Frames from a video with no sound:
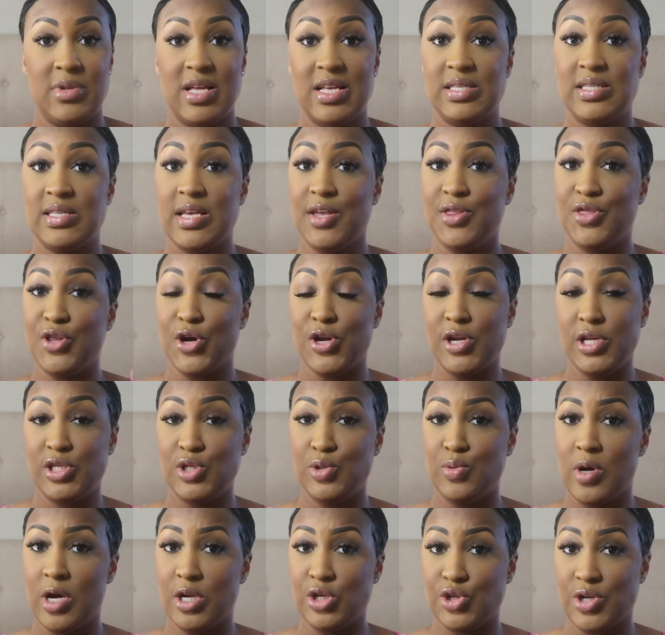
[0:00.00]
Let's say
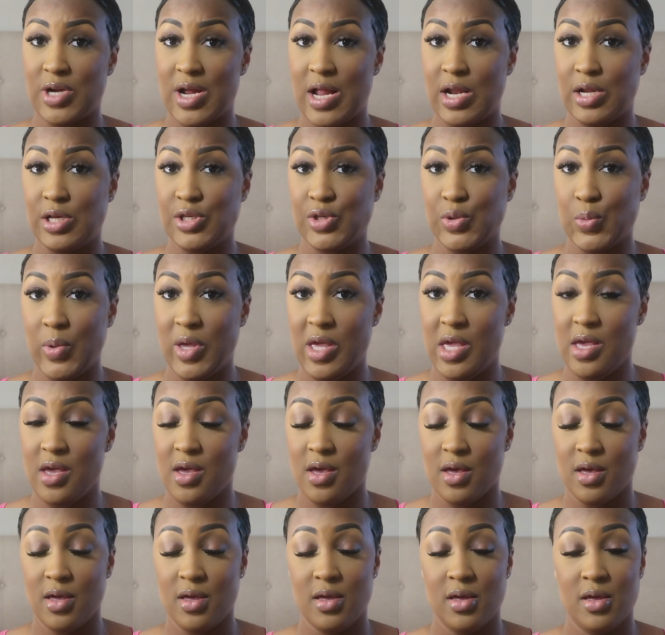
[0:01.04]
$3,200 a
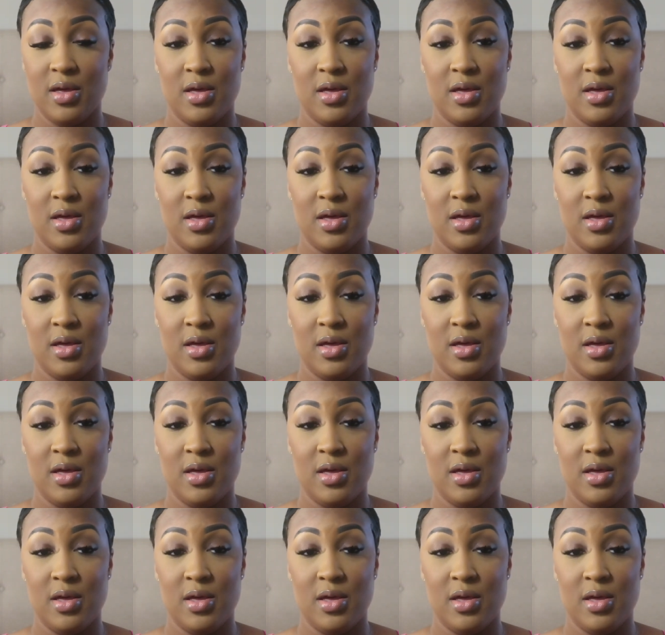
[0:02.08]
week